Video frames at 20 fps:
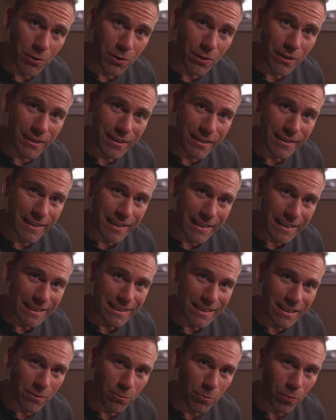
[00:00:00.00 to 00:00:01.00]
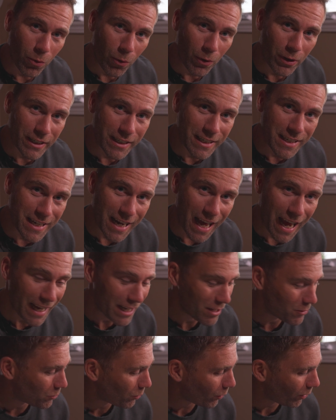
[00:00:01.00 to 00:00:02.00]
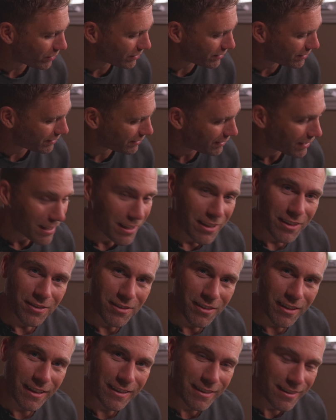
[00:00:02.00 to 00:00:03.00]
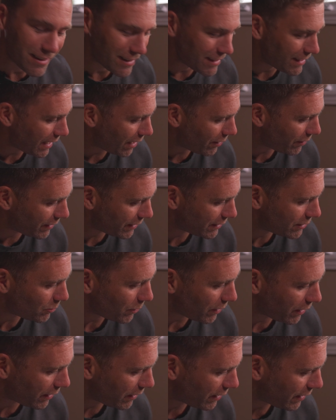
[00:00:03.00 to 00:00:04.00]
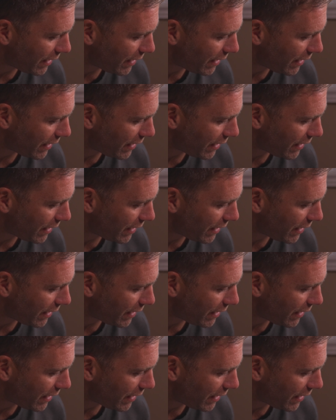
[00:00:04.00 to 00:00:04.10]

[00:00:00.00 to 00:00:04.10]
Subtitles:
to 60.9 watts. So let's see how this one